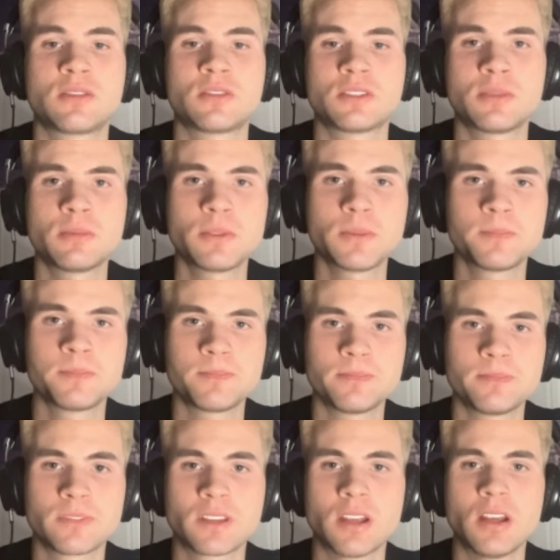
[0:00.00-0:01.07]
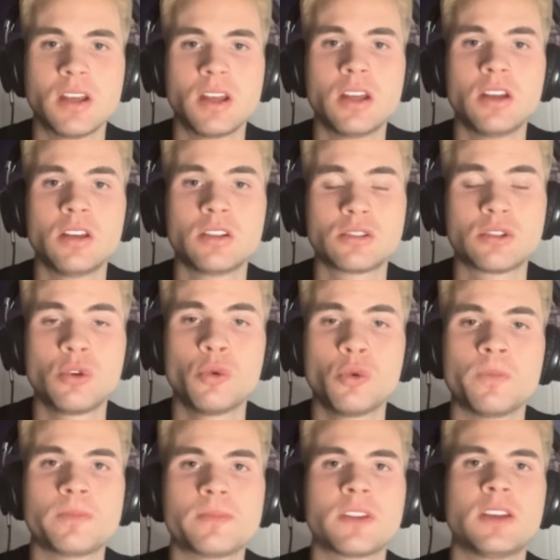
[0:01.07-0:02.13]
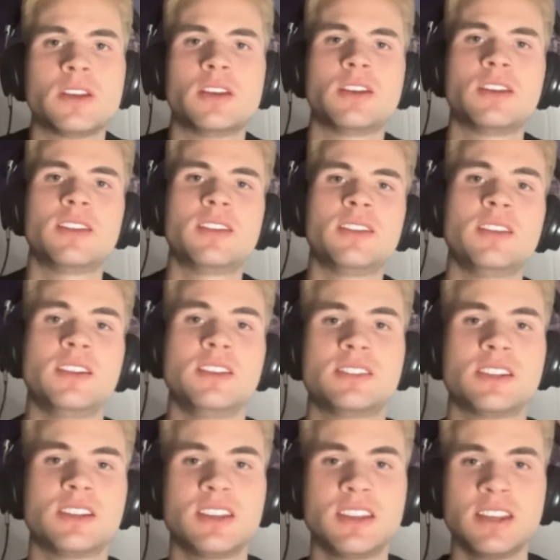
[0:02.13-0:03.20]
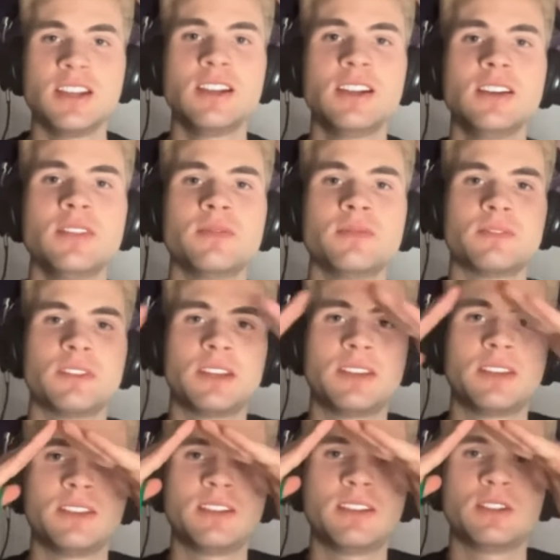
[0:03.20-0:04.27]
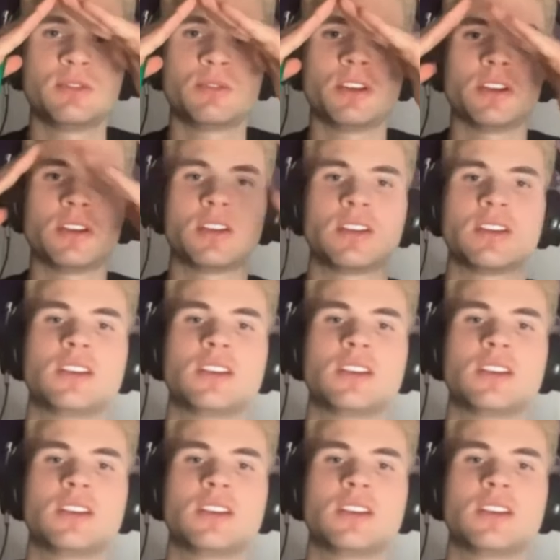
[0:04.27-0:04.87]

concept. So there is a hill that is this way.